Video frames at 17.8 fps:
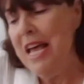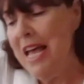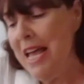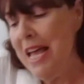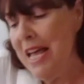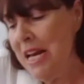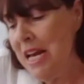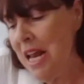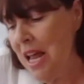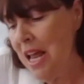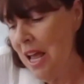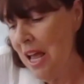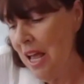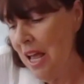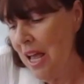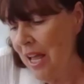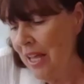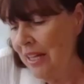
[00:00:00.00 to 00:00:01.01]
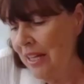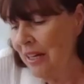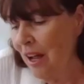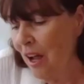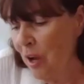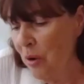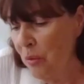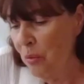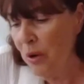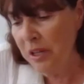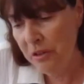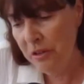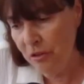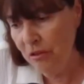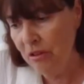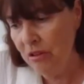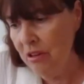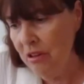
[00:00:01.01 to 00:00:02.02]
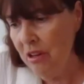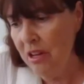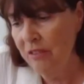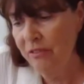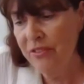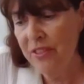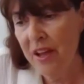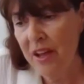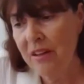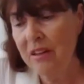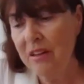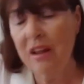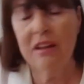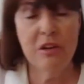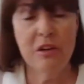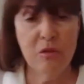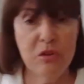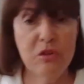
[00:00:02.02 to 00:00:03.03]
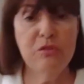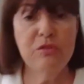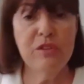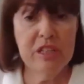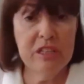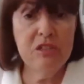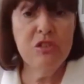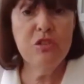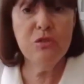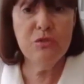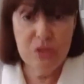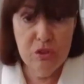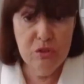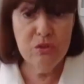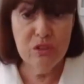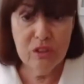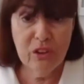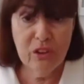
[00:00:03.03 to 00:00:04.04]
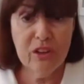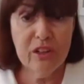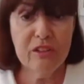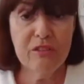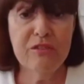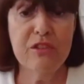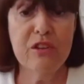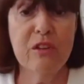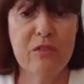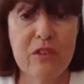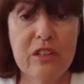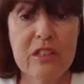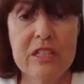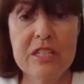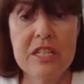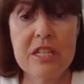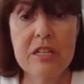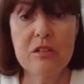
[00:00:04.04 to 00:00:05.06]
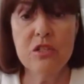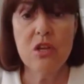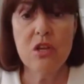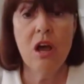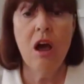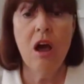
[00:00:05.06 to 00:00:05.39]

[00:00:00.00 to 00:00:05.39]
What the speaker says: And and I wondered if that, I know you've interviewed a lot of volunteers.